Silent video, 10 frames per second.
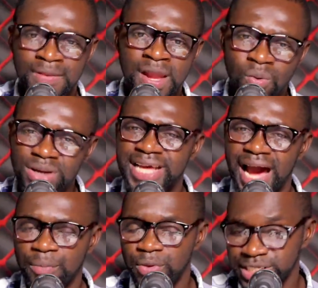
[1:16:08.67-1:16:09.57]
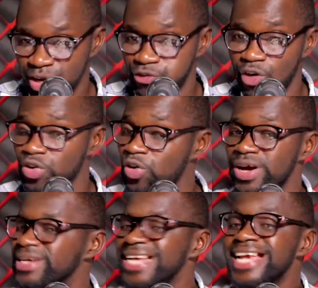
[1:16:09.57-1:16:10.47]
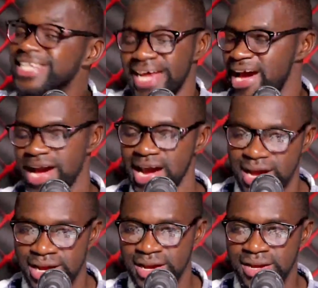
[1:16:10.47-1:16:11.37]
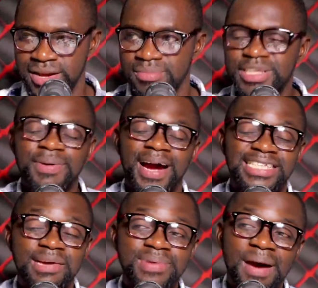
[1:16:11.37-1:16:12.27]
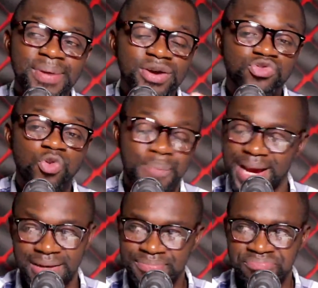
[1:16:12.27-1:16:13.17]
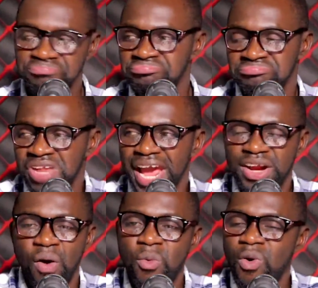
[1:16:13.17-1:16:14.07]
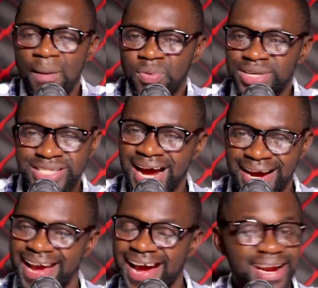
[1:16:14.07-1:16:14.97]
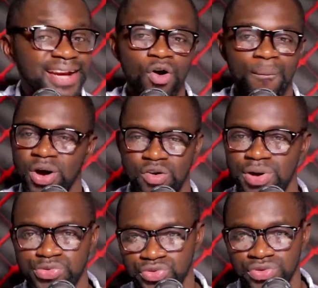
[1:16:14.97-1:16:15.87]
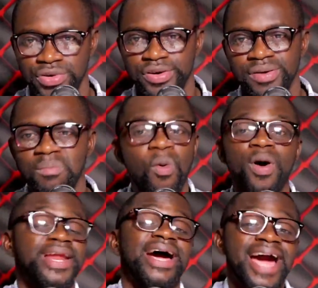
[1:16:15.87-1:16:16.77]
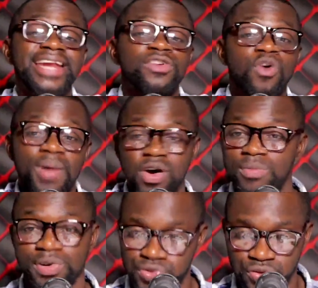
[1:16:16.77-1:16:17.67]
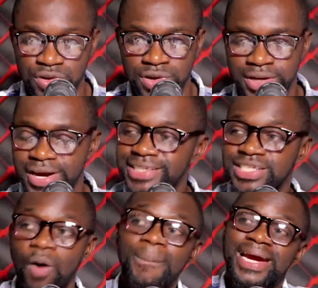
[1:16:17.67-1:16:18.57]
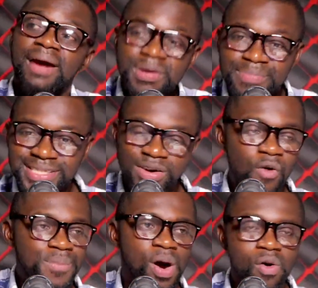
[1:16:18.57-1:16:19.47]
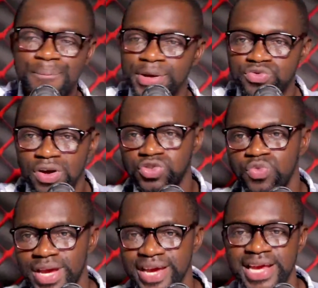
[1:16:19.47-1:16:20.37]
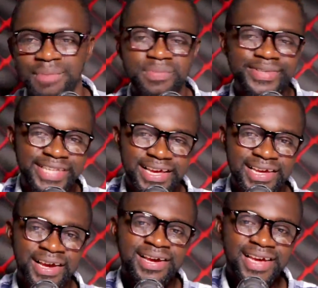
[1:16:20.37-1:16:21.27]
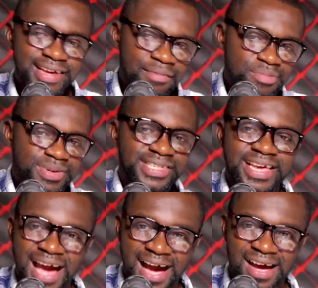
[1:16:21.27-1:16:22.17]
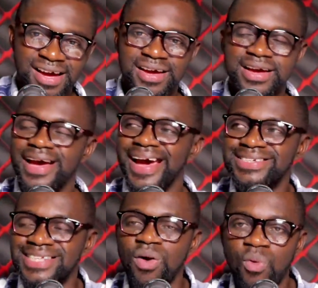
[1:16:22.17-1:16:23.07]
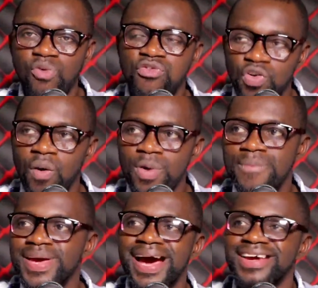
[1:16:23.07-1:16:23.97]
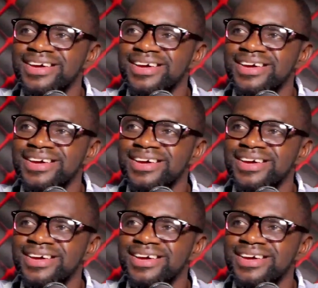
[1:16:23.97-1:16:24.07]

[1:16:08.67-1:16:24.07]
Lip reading: Once I abroach the phone, yenina. Metamaka say, be a bail to pay. And I'll move abroach that Ghana and Dom Macomaso. More than Ghana Dom Macomaso. And it's all that can be say, will be our own persuasu, ye hear be say, ye hear be say ya. And some call for no way be a